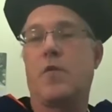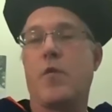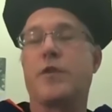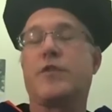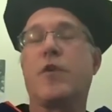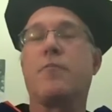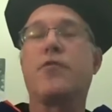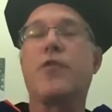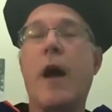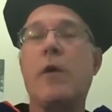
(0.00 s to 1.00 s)
We are so
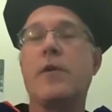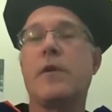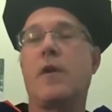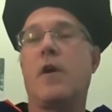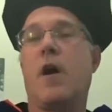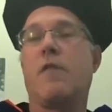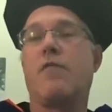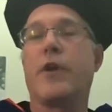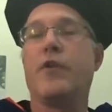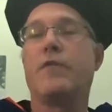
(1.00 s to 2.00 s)
proud of
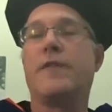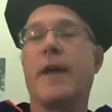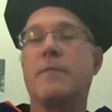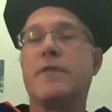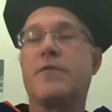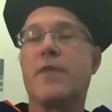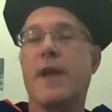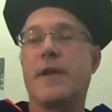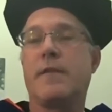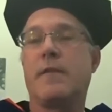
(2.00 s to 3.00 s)
what you have
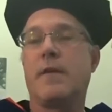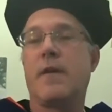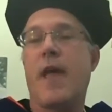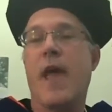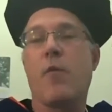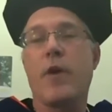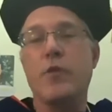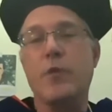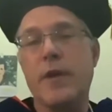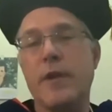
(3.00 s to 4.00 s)
demonstrated and what
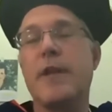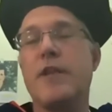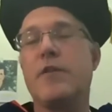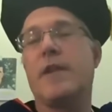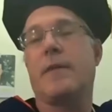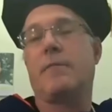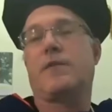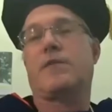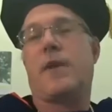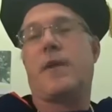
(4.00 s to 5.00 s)
you will continue to
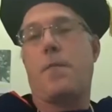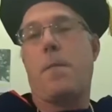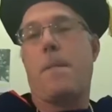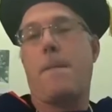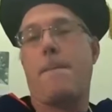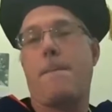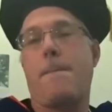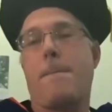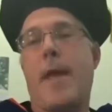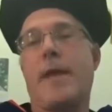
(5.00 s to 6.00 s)
demonstrate.
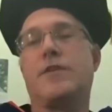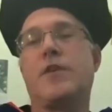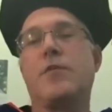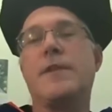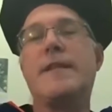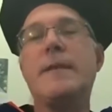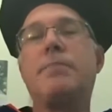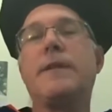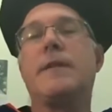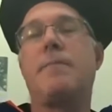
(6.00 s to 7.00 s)
And so
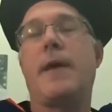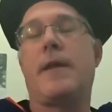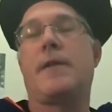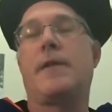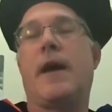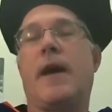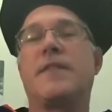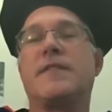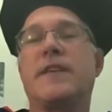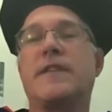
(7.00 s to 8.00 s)
deeply dependent on
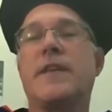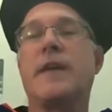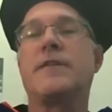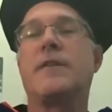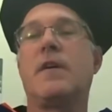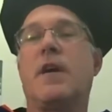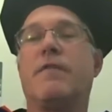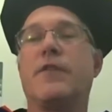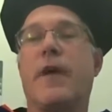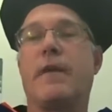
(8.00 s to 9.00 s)
the success
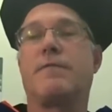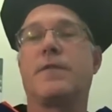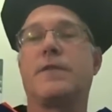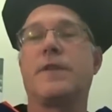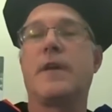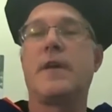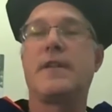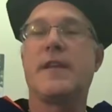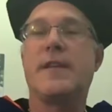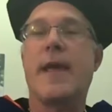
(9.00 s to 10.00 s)
of your efforts
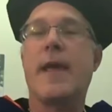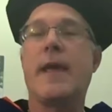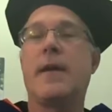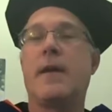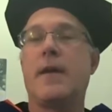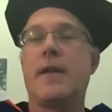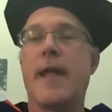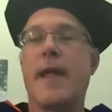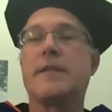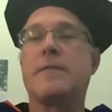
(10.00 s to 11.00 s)
today,
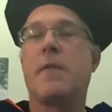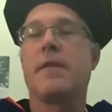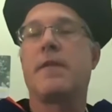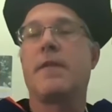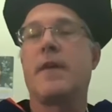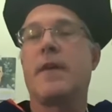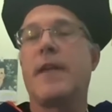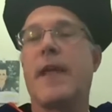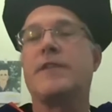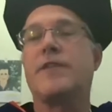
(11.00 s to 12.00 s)
next month,
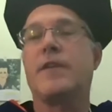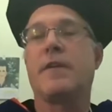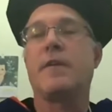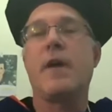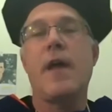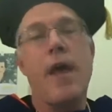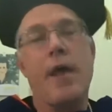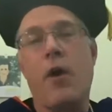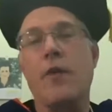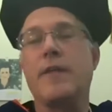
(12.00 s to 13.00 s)
next year,
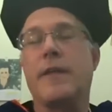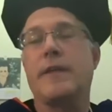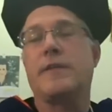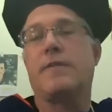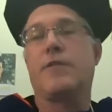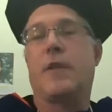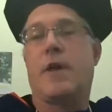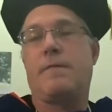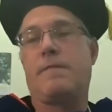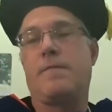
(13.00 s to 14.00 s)
and all the days of your
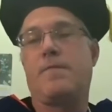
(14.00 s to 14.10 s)
life.